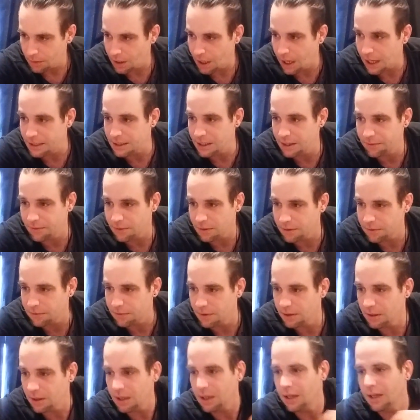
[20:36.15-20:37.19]
I definitely
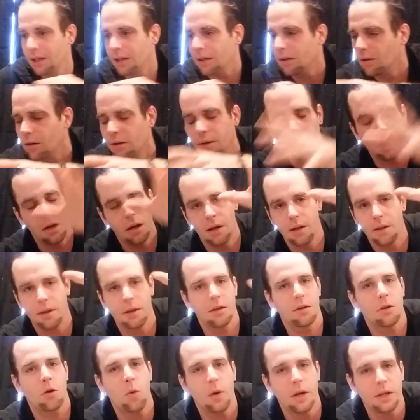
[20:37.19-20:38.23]
feel like, or er, uh, the
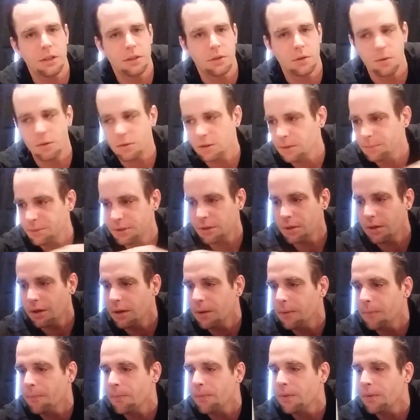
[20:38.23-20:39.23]
Queen of Swords, I'm sorry.